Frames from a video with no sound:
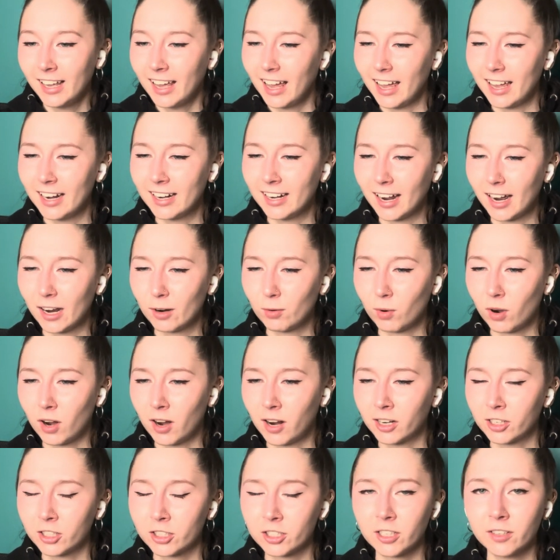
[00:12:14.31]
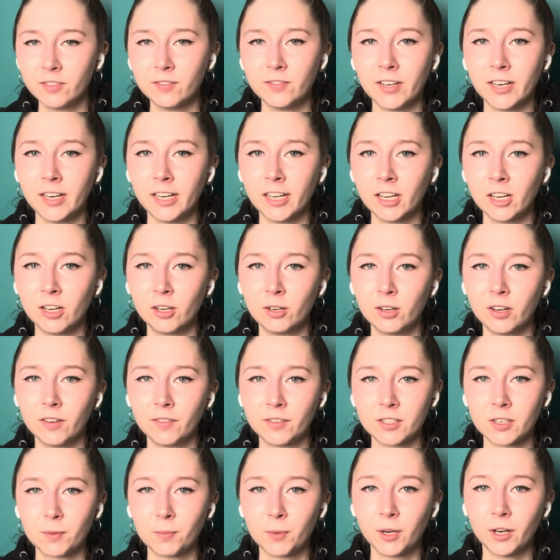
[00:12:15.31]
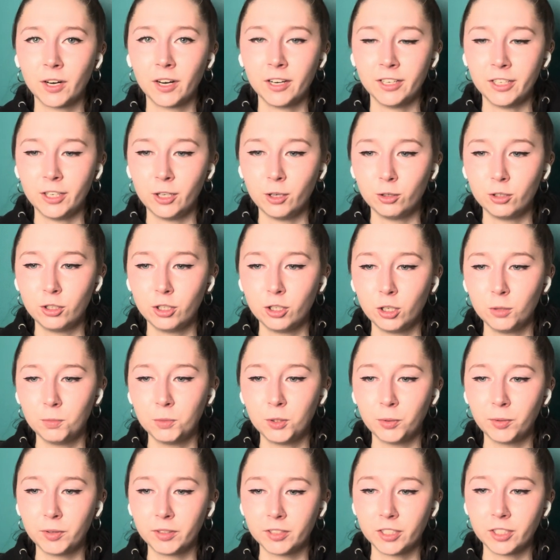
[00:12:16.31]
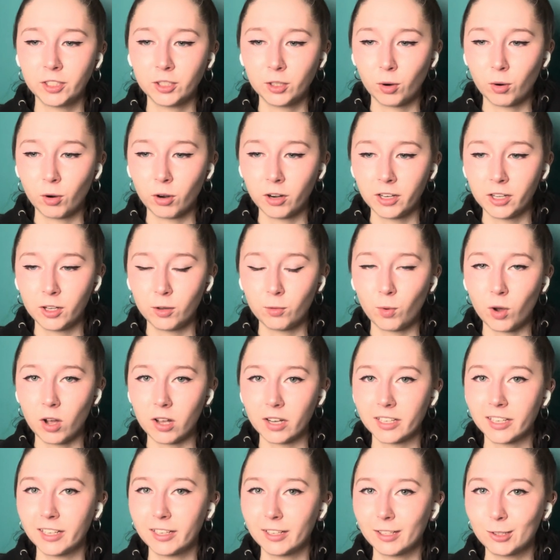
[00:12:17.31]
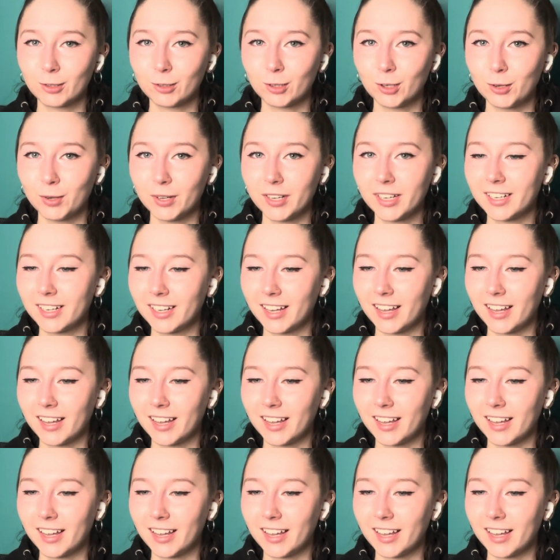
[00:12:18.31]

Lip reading: and I watched a video of someone on YouTube doing a tutorial walking through it,